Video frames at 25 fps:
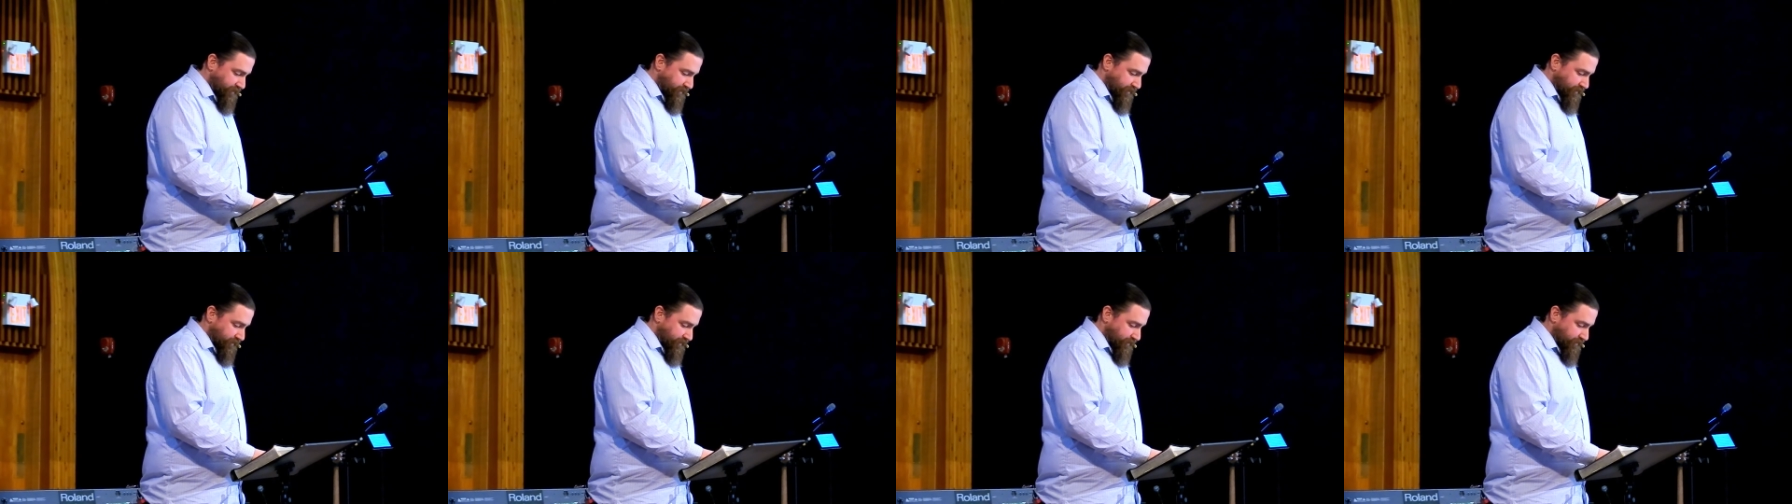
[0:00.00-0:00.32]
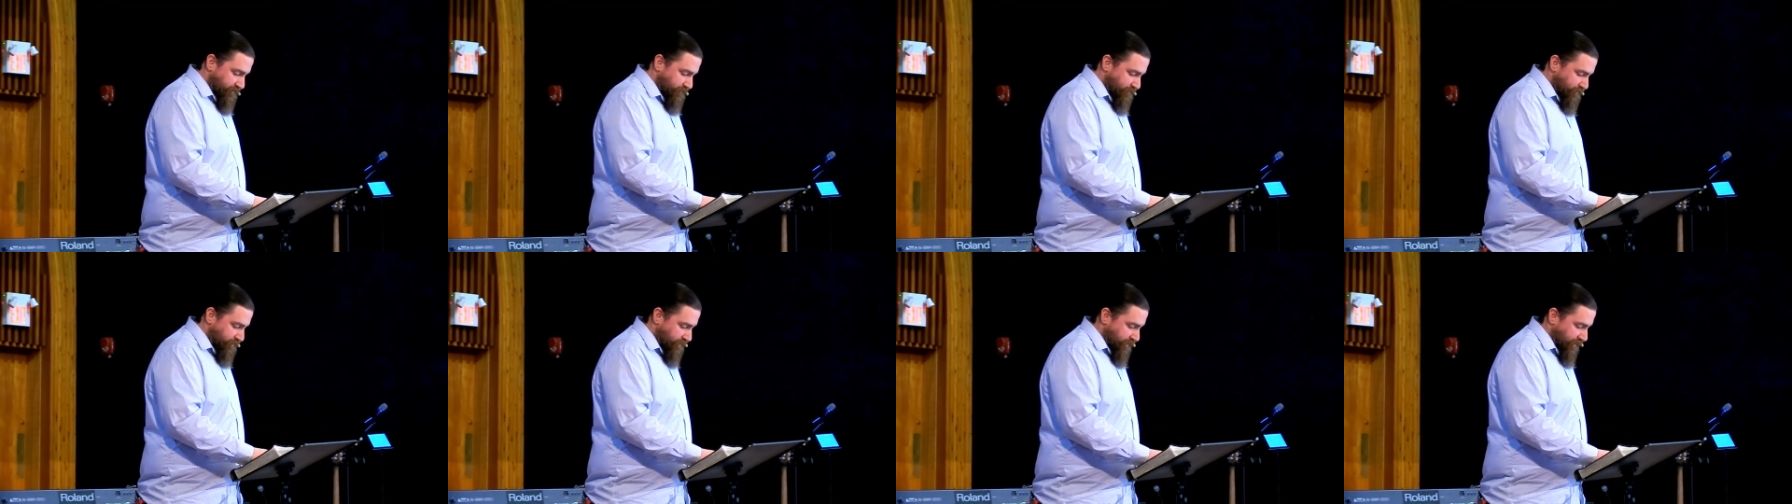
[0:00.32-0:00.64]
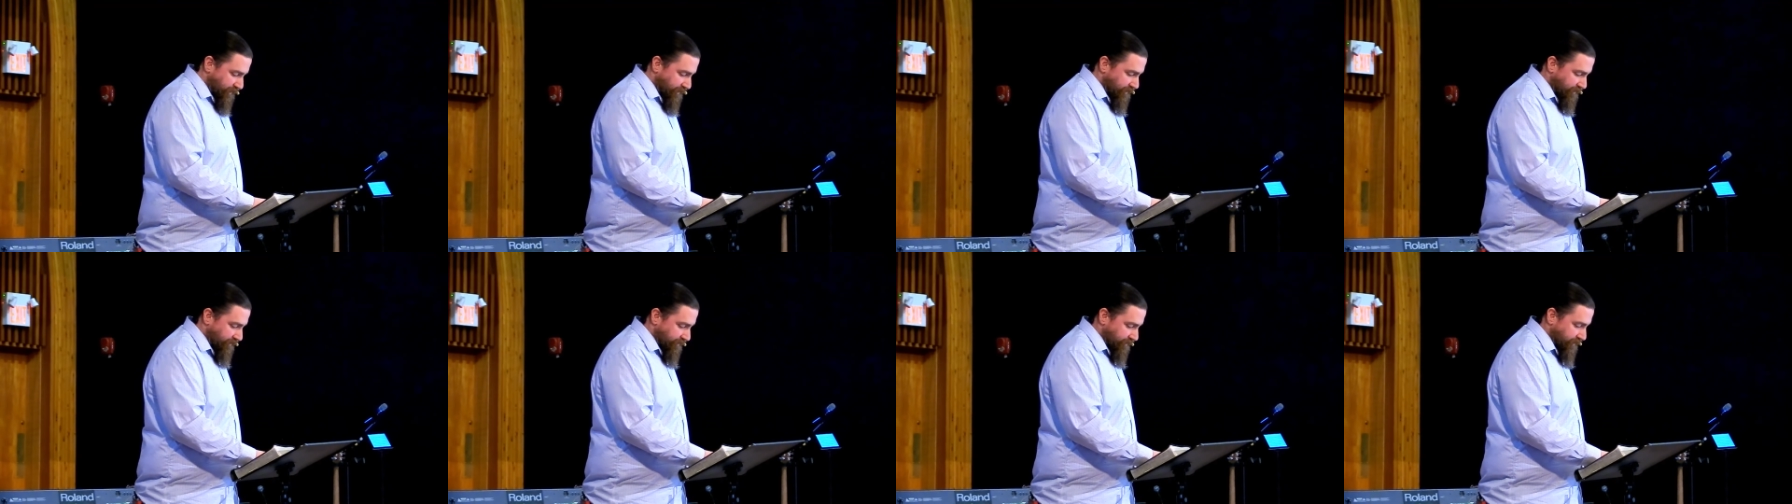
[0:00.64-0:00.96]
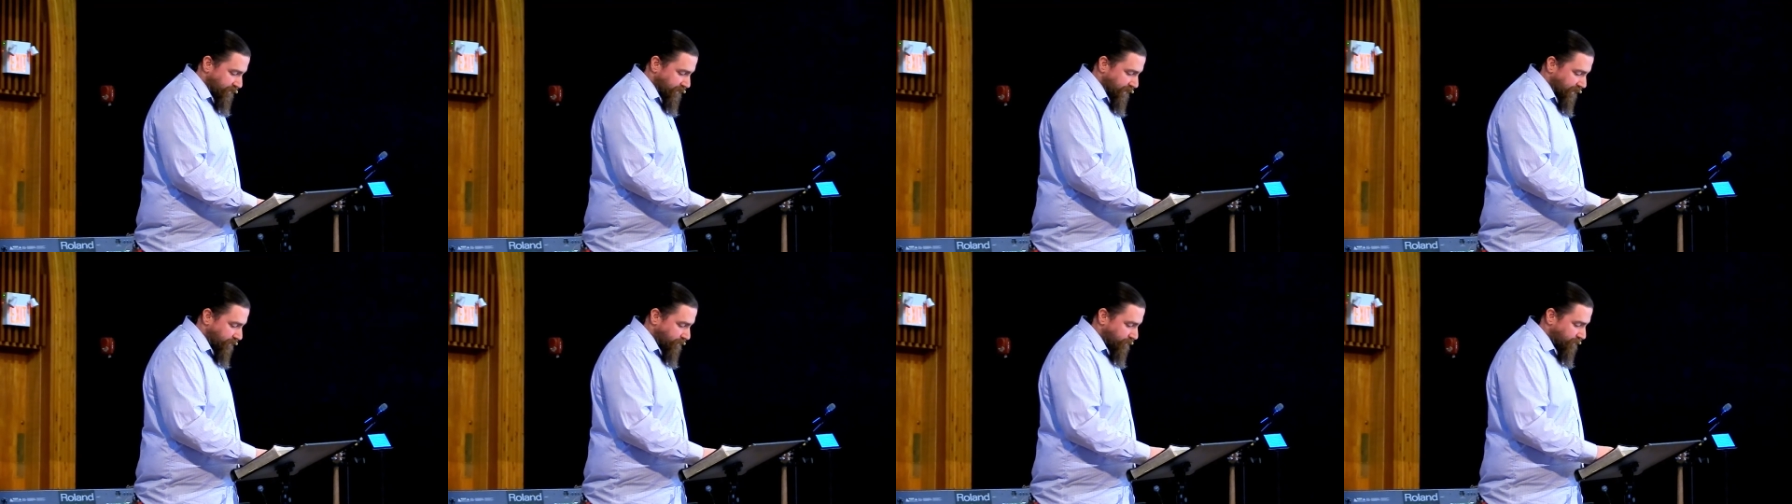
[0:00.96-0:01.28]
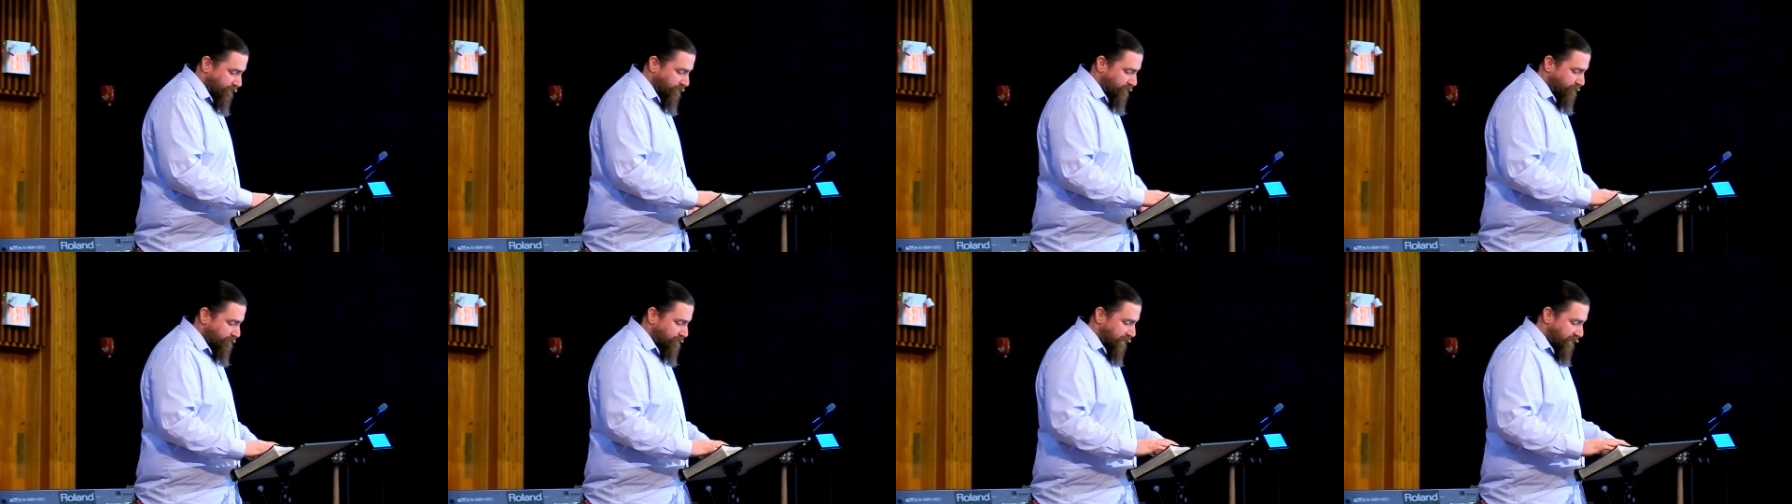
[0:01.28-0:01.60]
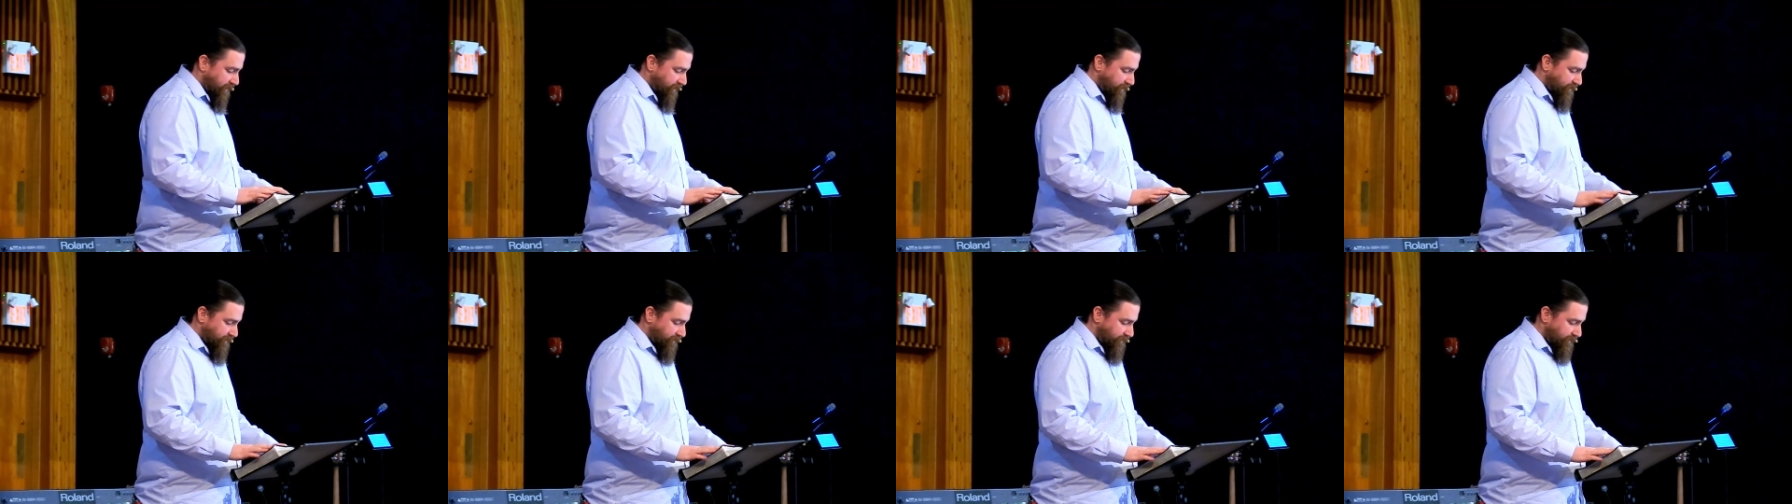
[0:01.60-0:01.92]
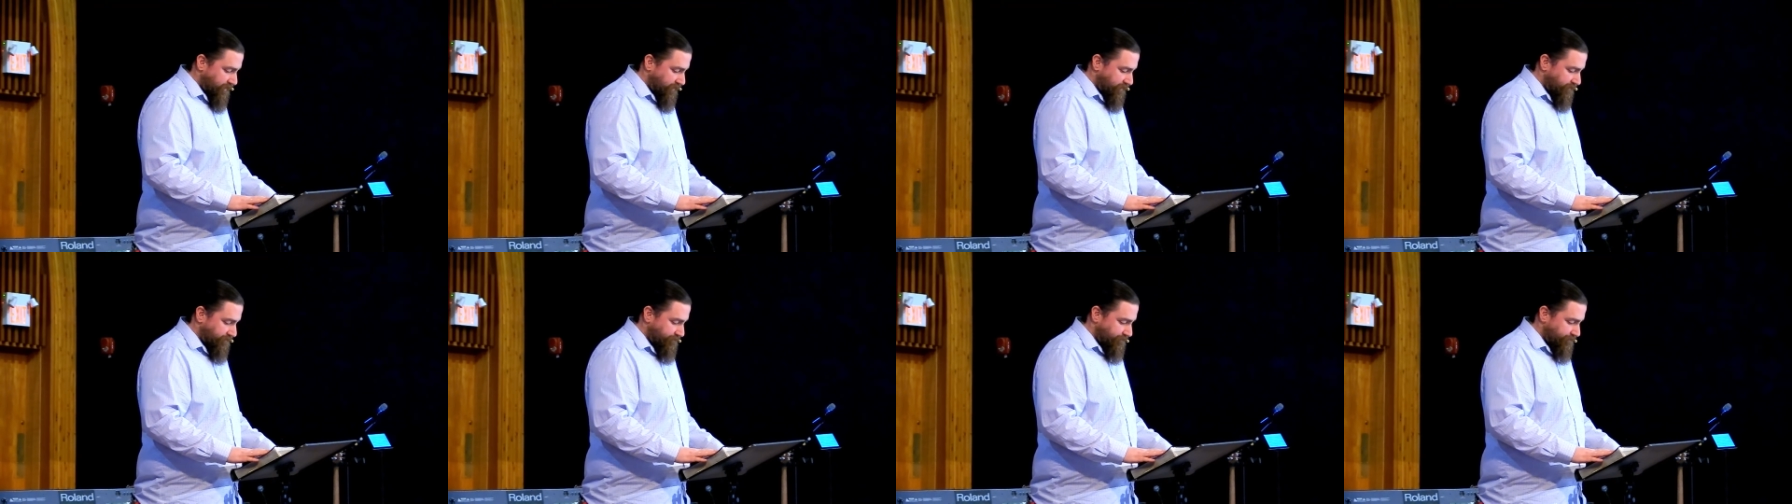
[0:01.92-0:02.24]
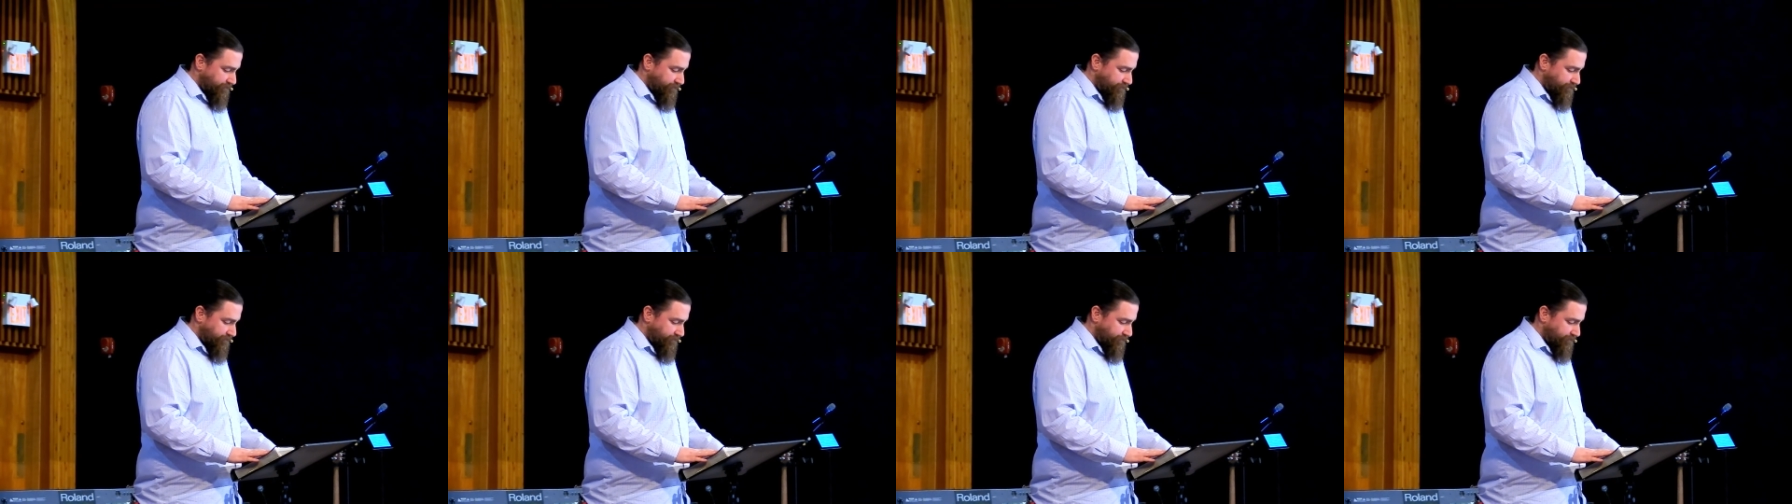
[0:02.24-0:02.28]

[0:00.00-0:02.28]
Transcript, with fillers: to share in our humanity